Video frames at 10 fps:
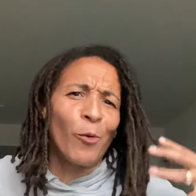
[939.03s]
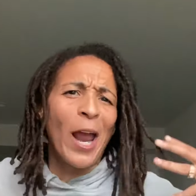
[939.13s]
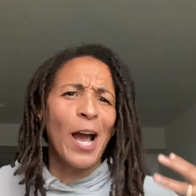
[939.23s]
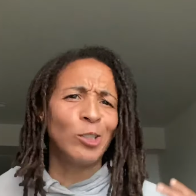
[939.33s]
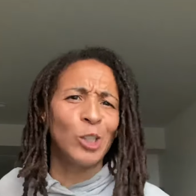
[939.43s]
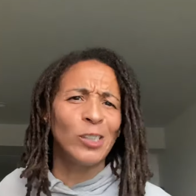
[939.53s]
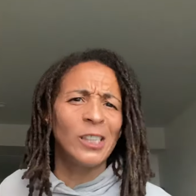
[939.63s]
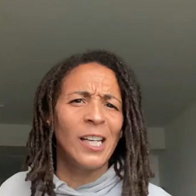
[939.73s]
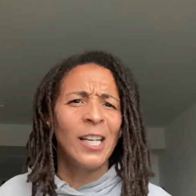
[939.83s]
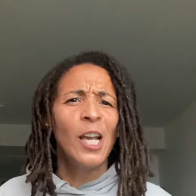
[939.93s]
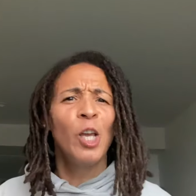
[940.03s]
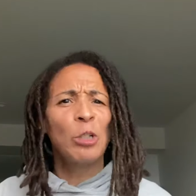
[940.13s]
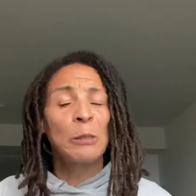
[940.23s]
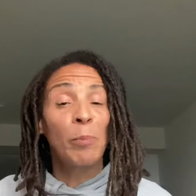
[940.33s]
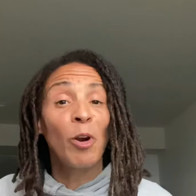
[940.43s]
around you and shit.
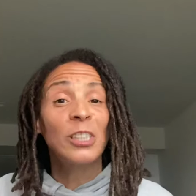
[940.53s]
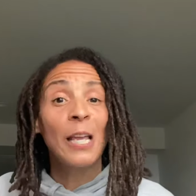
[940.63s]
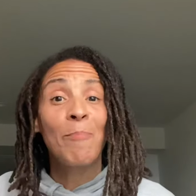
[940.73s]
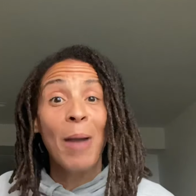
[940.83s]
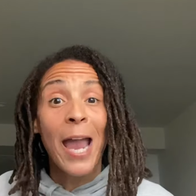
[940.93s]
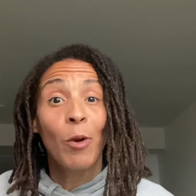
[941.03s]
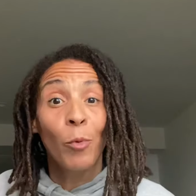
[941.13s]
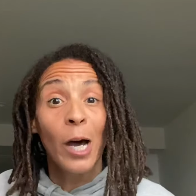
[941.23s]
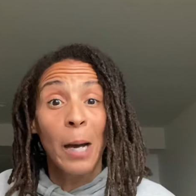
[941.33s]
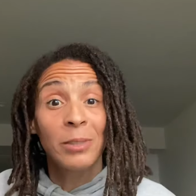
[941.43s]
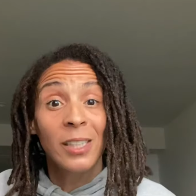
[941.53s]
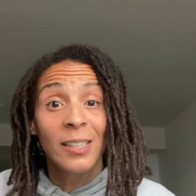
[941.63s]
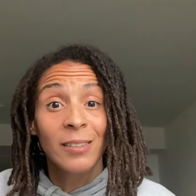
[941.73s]
You're spiritually bankrupt.